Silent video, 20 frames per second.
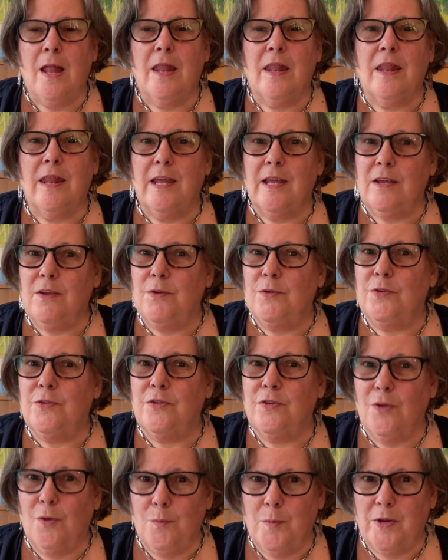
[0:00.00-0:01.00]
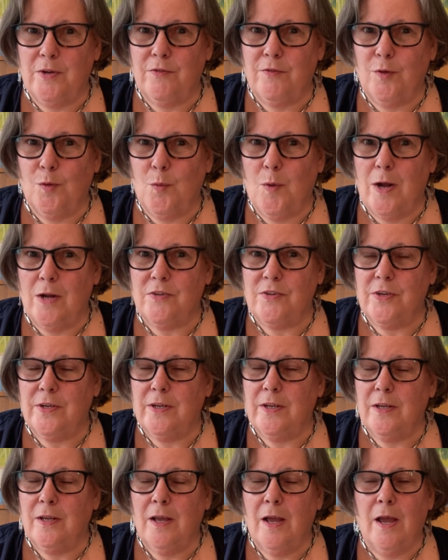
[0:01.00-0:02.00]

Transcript: Thank you so much for watching.